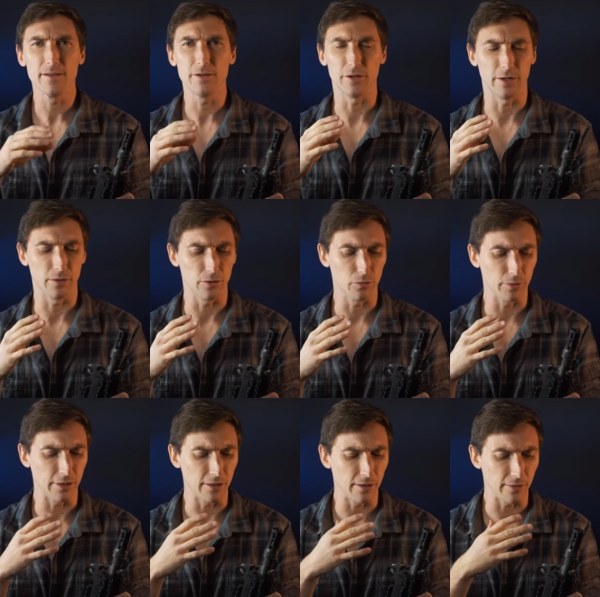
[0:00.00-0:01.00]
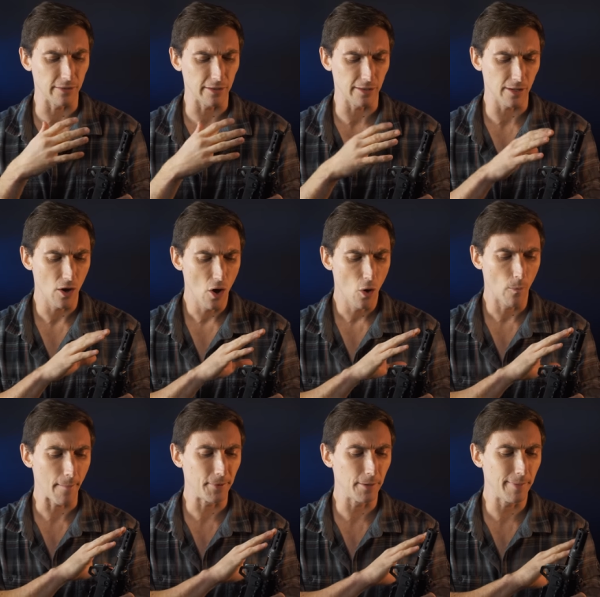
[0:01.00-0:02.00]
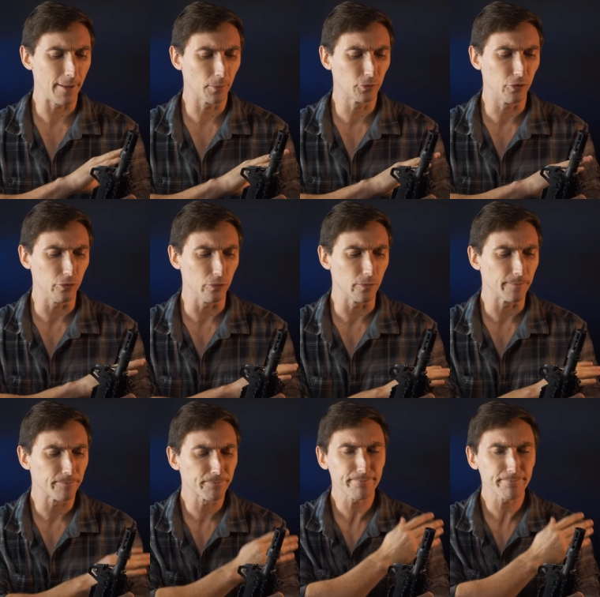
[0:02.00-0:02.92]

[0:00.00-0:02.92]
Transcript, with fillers: You need the weapon to be able to